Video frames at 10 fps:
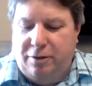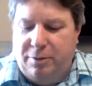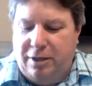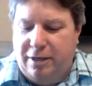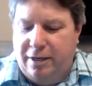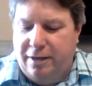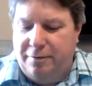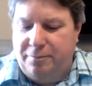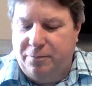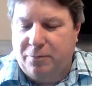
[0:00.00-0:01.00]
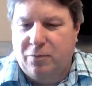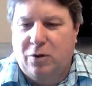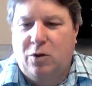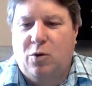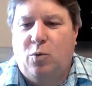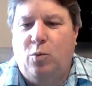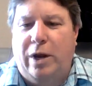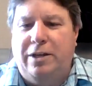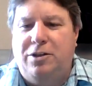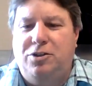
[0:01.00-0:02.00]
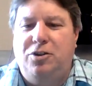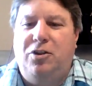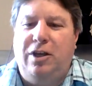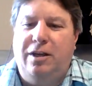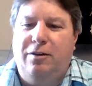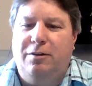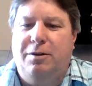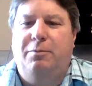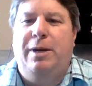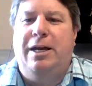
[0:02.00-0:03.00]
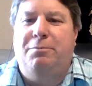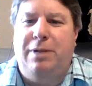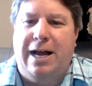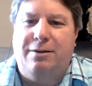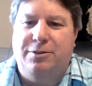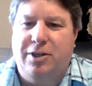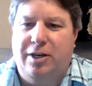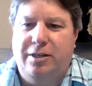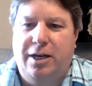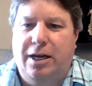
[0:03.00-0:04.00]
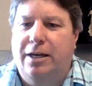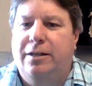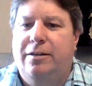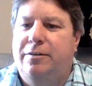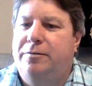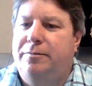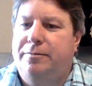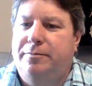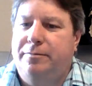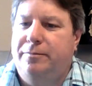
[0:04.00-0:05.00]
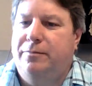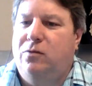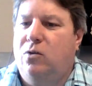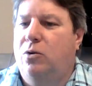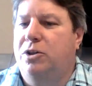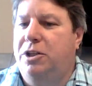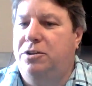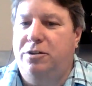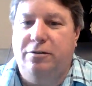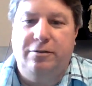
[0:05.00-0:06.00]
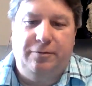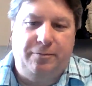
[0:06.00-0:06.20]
tell me when did you think the Man in Black was going to die? Or did you?